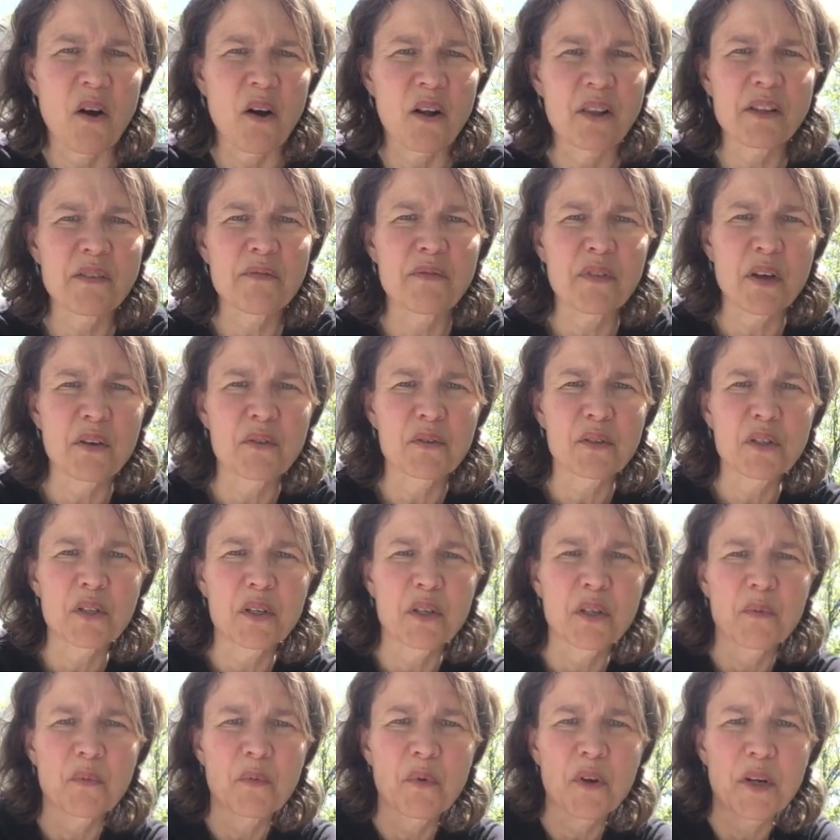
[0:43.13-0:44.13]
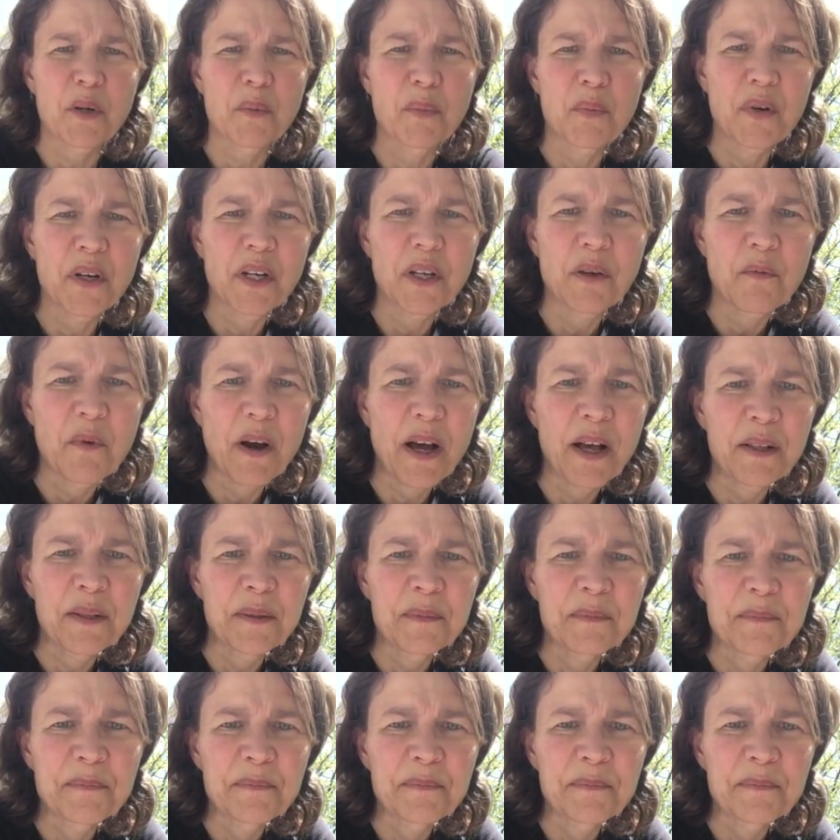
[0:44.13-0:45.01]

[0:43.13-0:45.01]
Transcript: All of those could work pretty well.